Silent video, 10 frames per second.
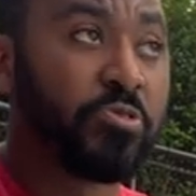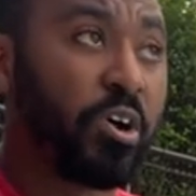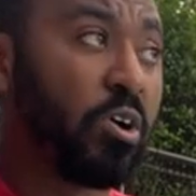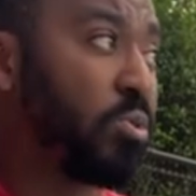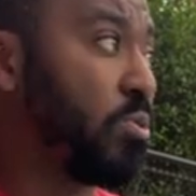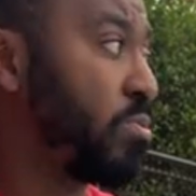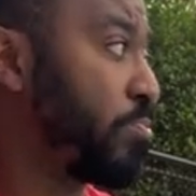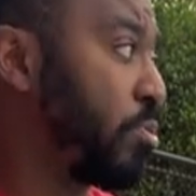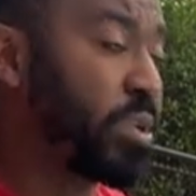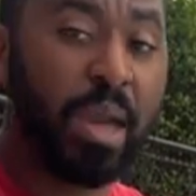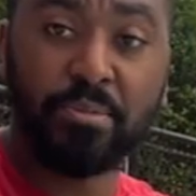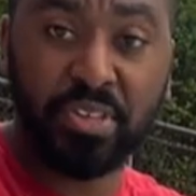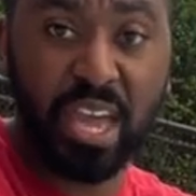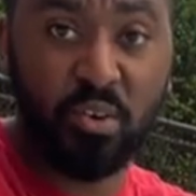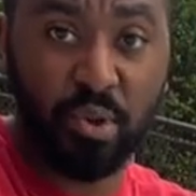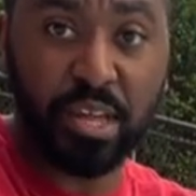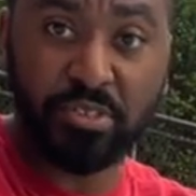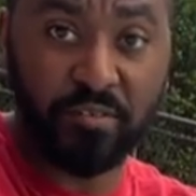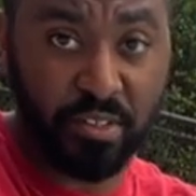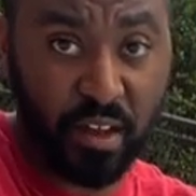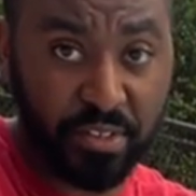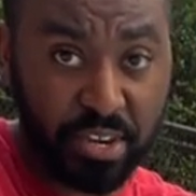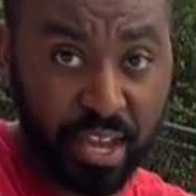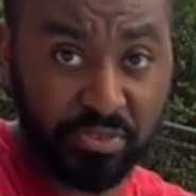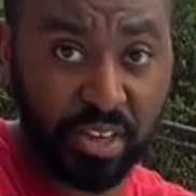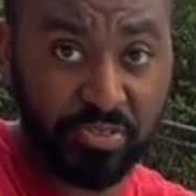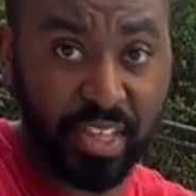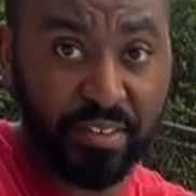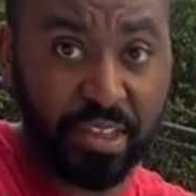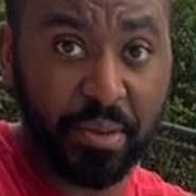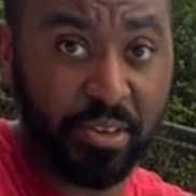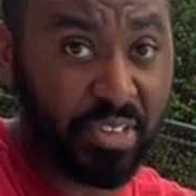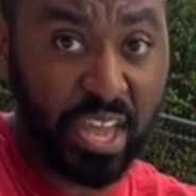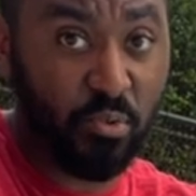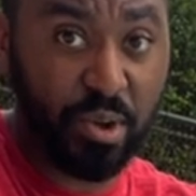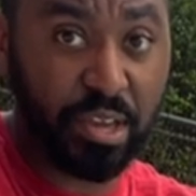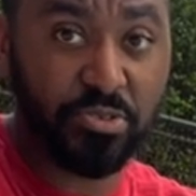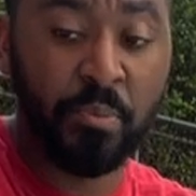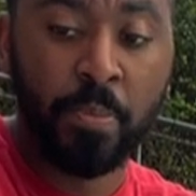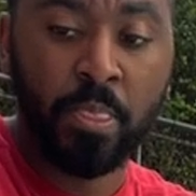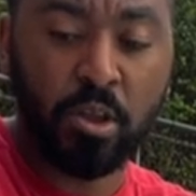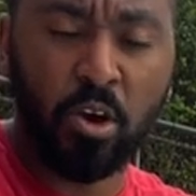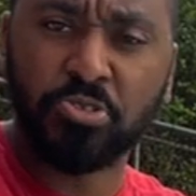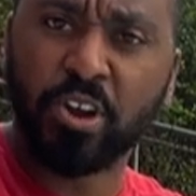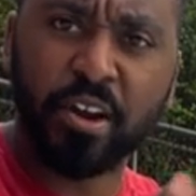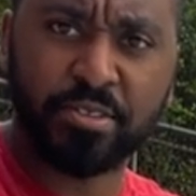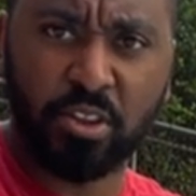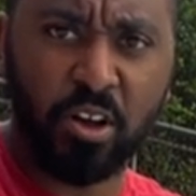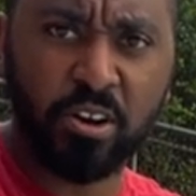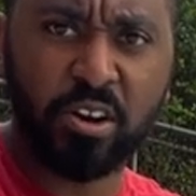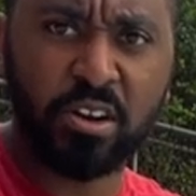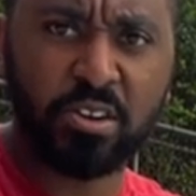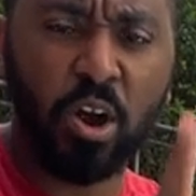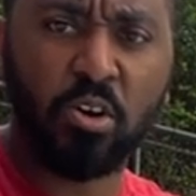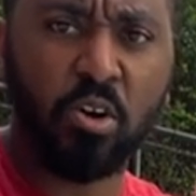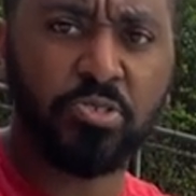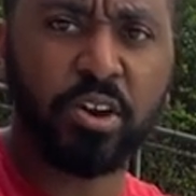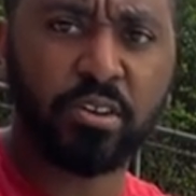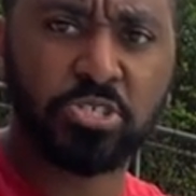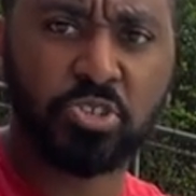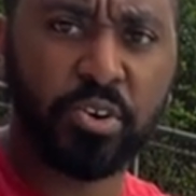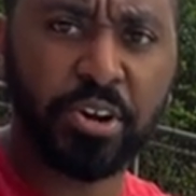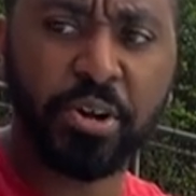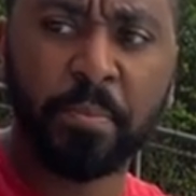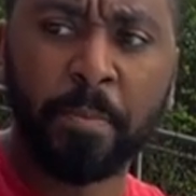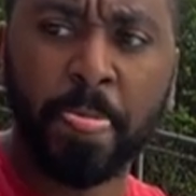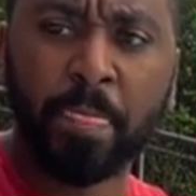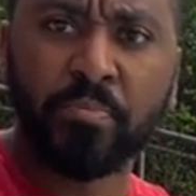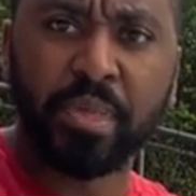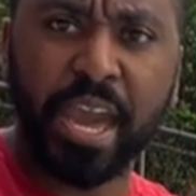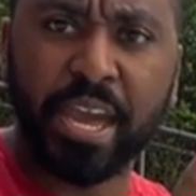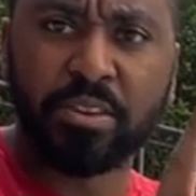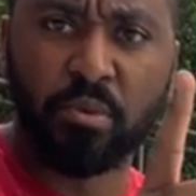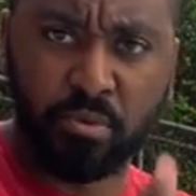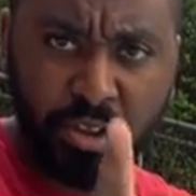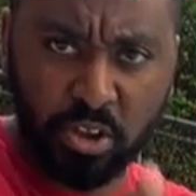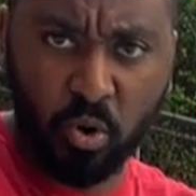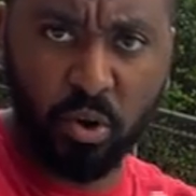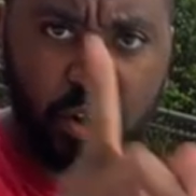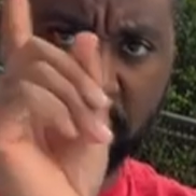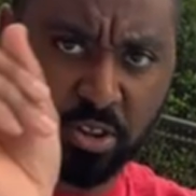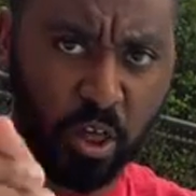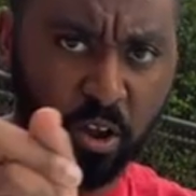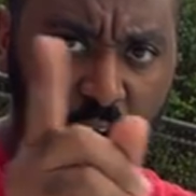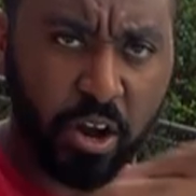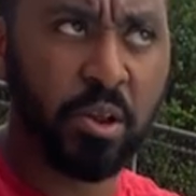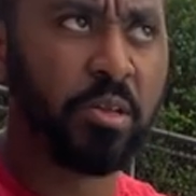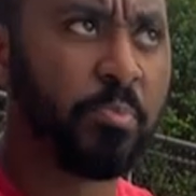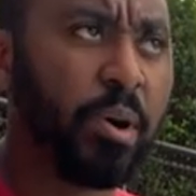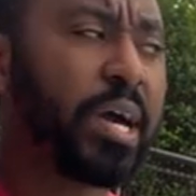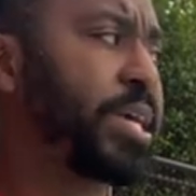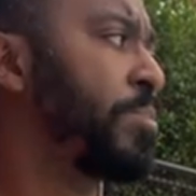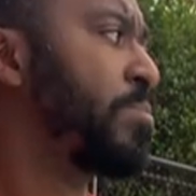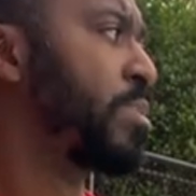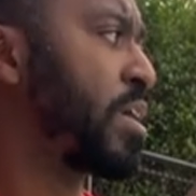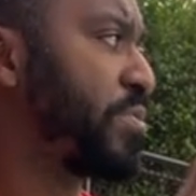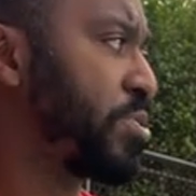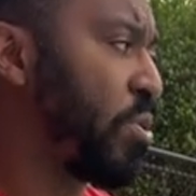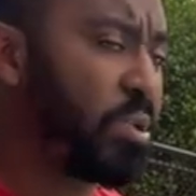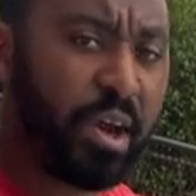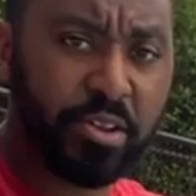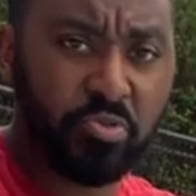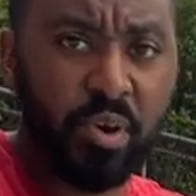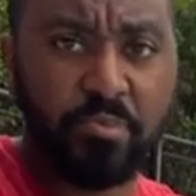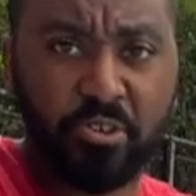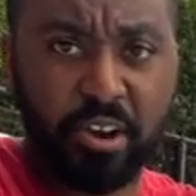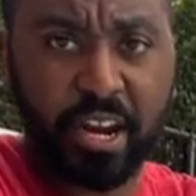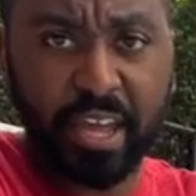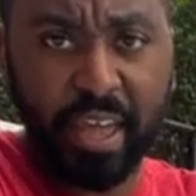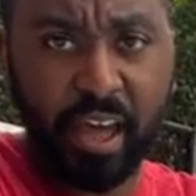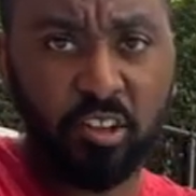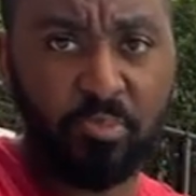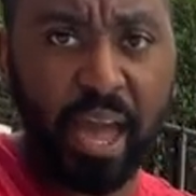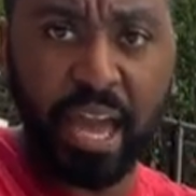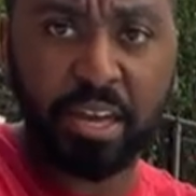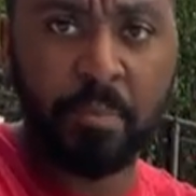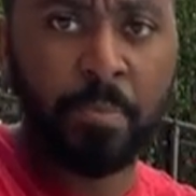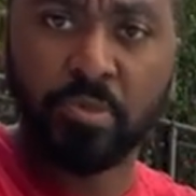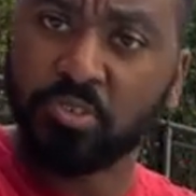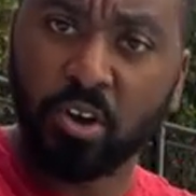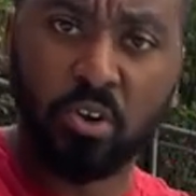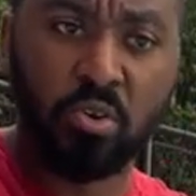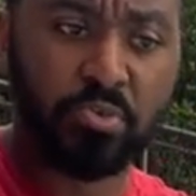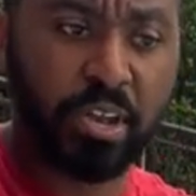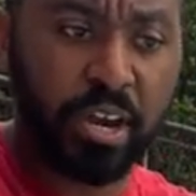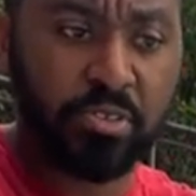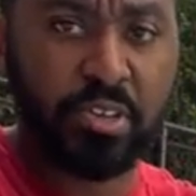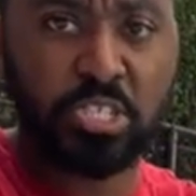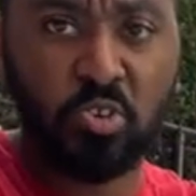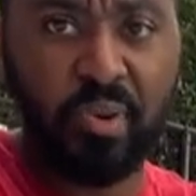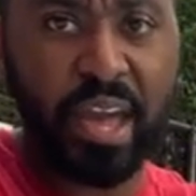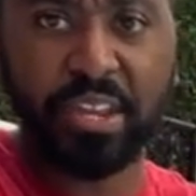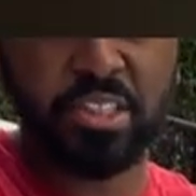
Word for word: So boot camp is eight weeks of, of the United States Navy. That's eight weeks. Coast Guard is longer. No, Coast Guard is shorter and Marine Corps is longer. But if you don't know how to swim, you're gonna get held back. So they're gonna set you back in